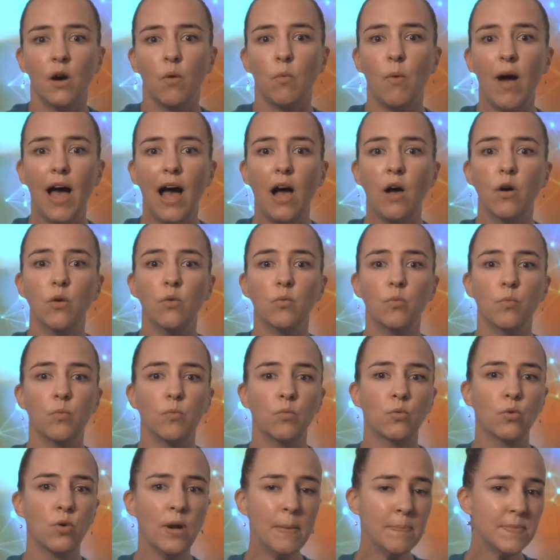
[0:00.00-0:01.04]
While
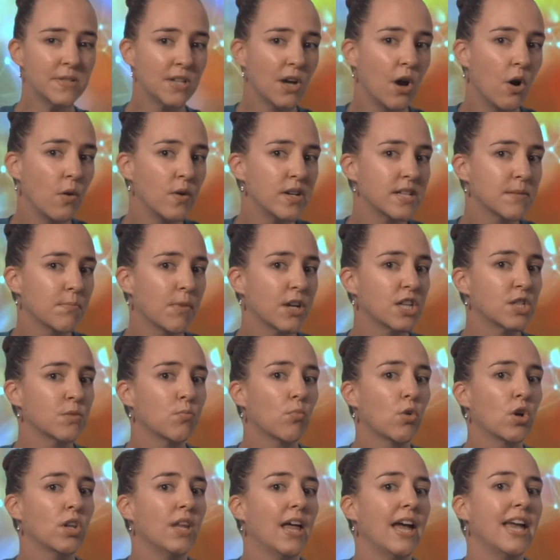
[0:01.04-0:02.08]
crypto is much
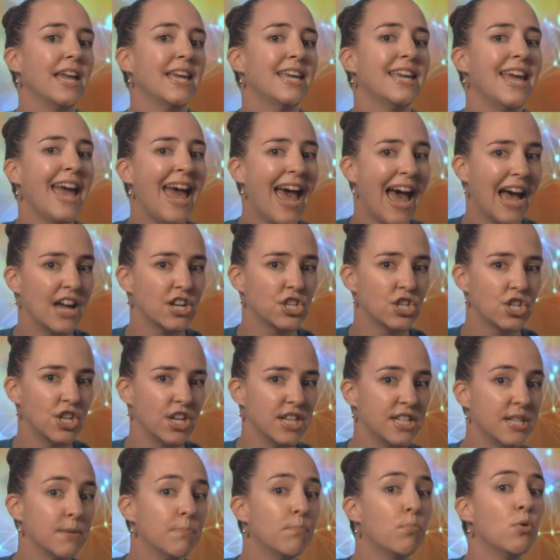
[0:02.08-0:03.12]
more like cash,
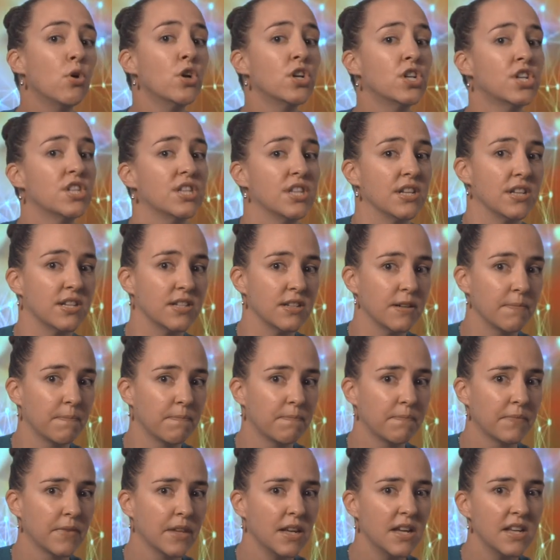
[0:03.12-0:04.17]
it's a push system.
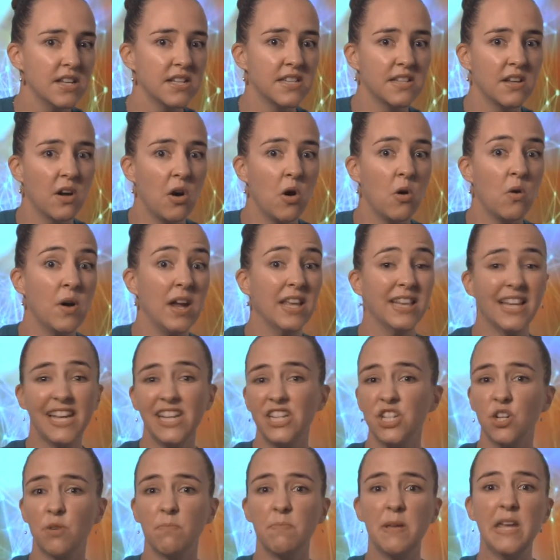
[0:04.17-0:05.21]
So
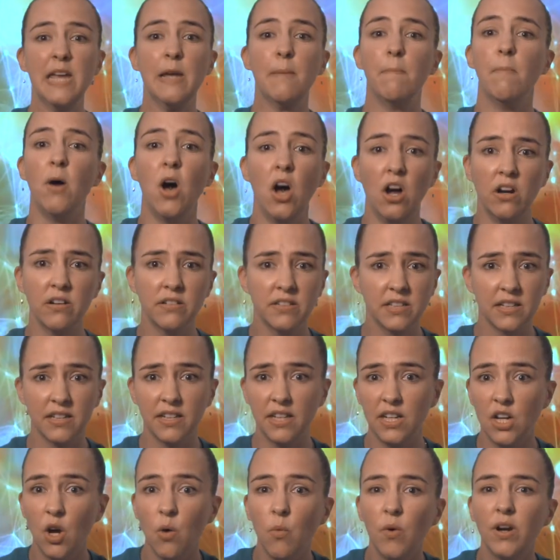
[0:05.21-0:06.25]
unless you're being mugged,
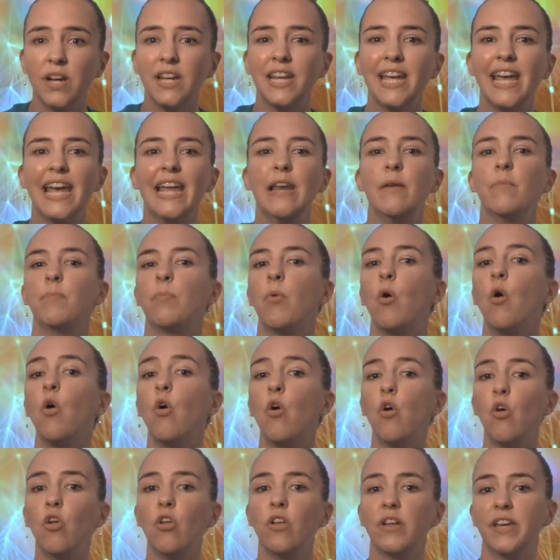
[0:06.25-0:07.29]
no one can
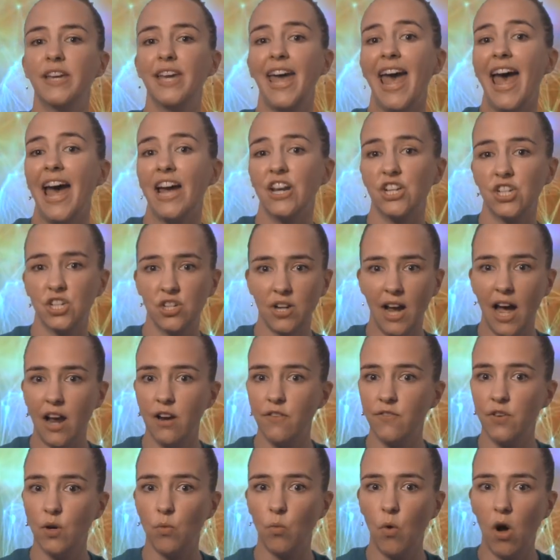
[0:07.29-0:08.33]
pull cash
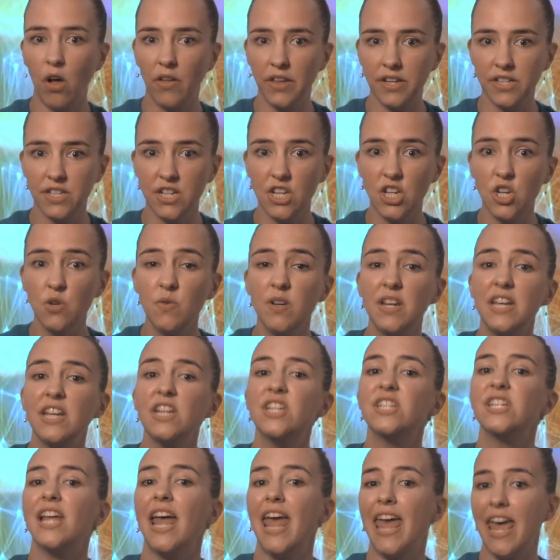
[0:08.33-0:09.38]
out of your wallet. You
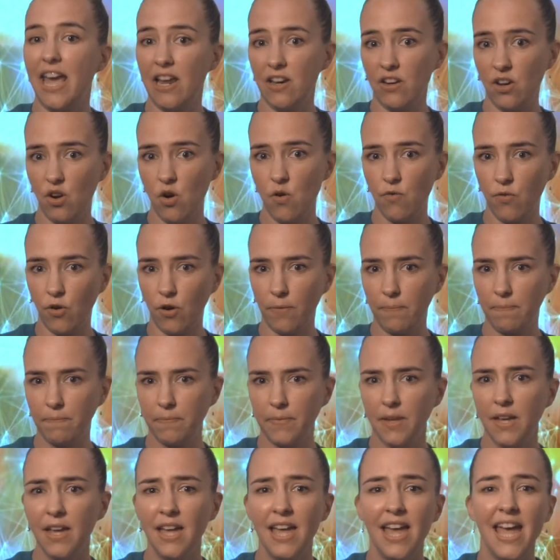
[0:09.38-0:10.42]
need to hand it over.
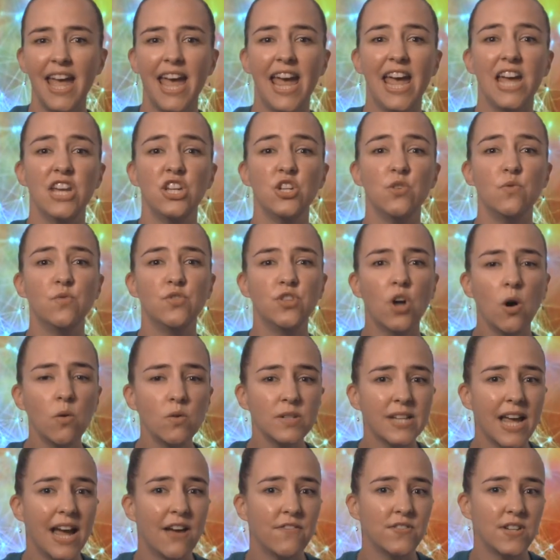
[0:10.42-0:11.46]
And you
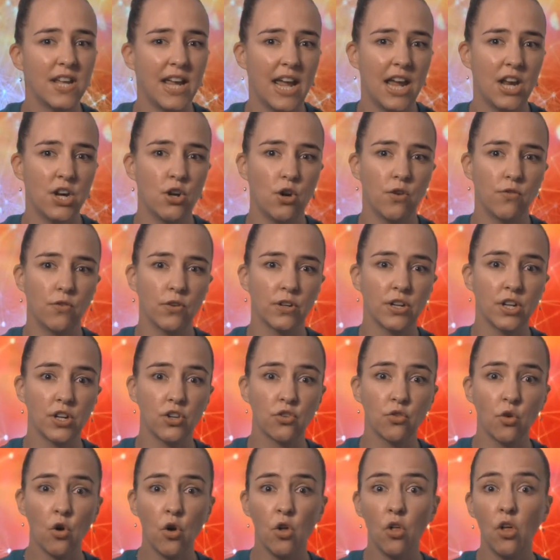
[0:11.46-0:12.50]
don't have to hand over
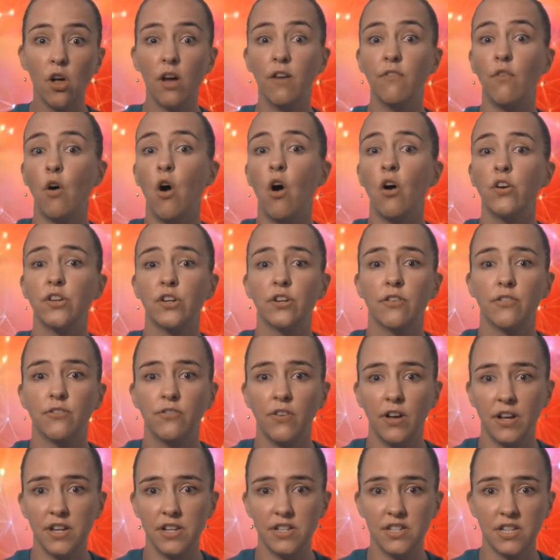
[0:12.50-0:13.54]
control of all your
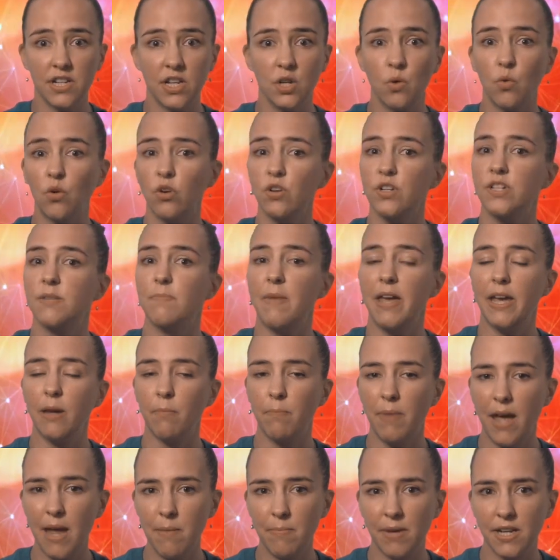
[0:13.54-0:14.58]
funds in order to make a
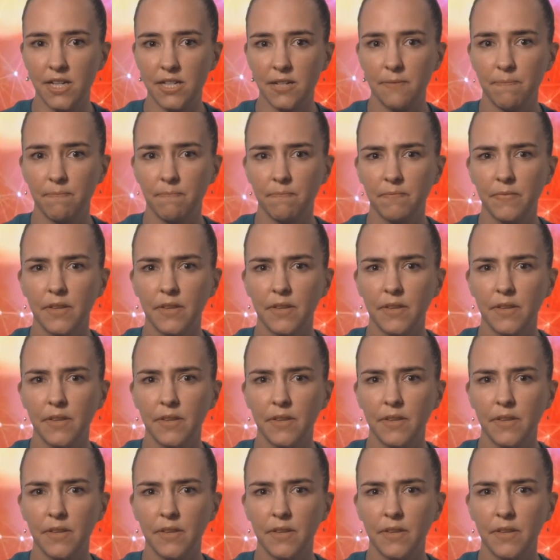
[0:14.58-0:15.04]
payment.